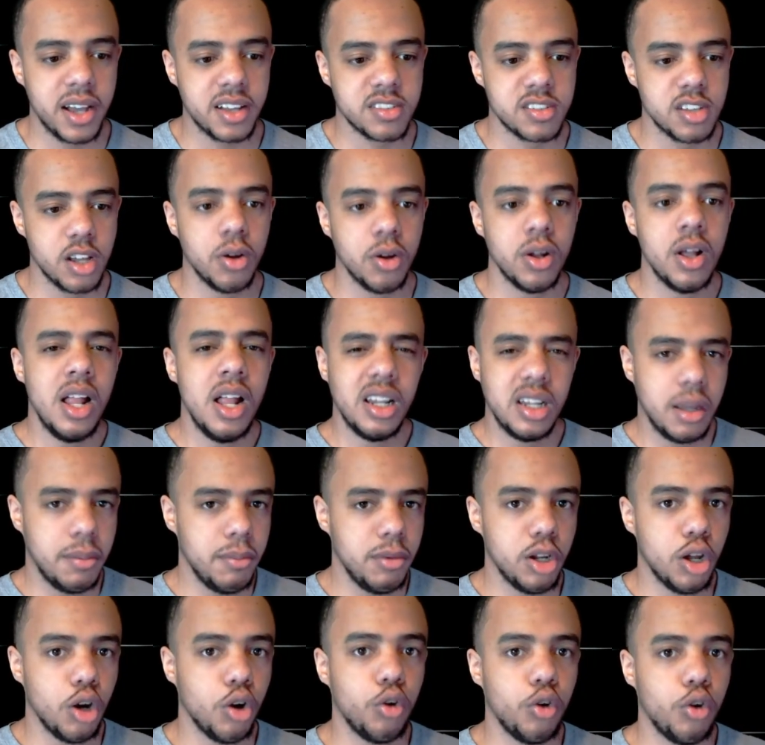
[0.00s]
So let me
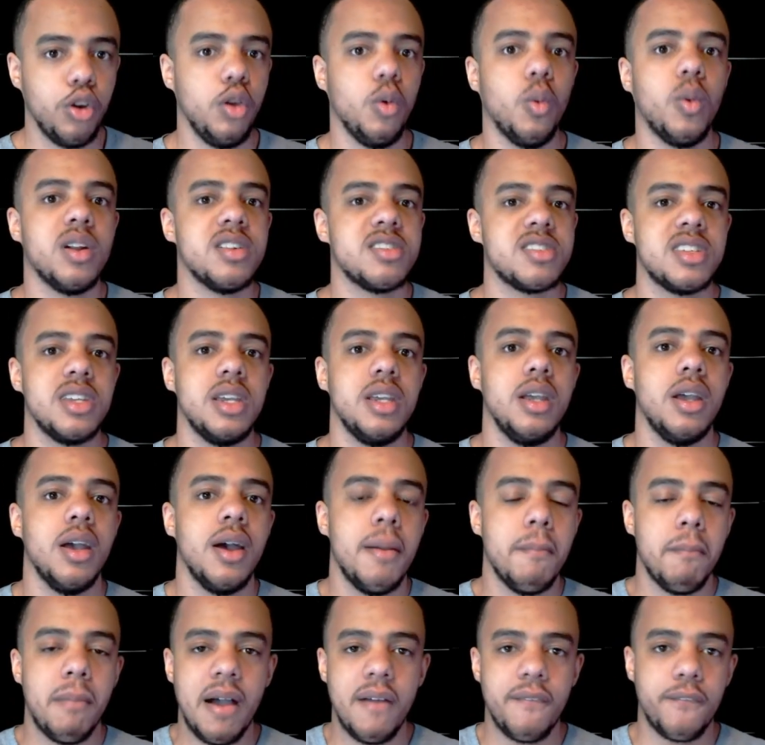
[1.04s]
know who you want to see
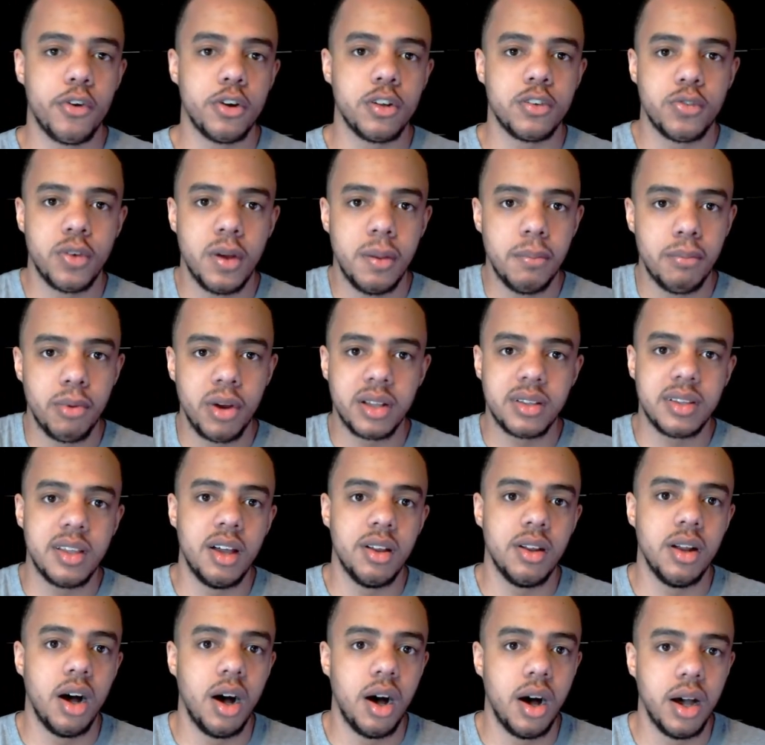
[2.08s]
my first film breakdown
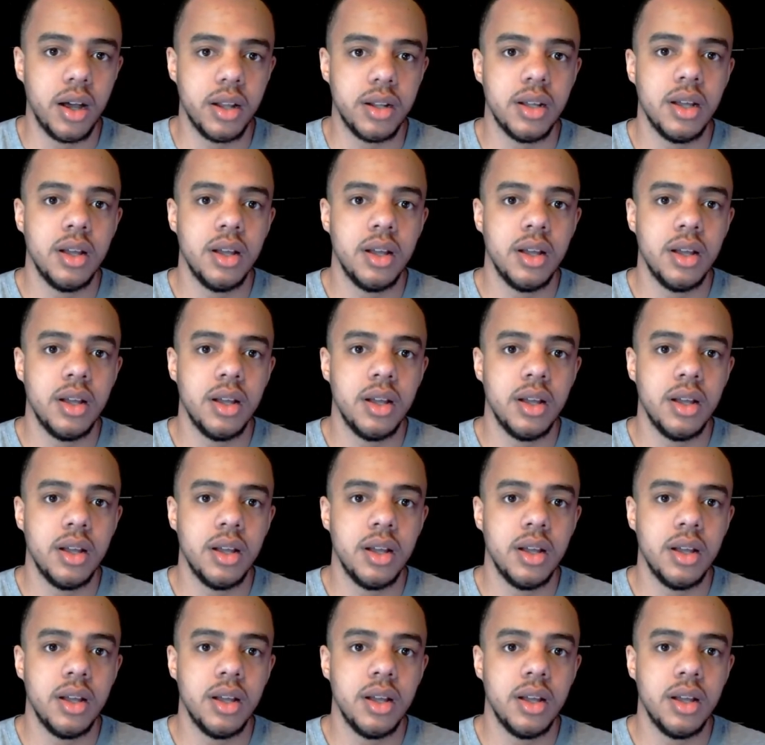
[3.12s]
on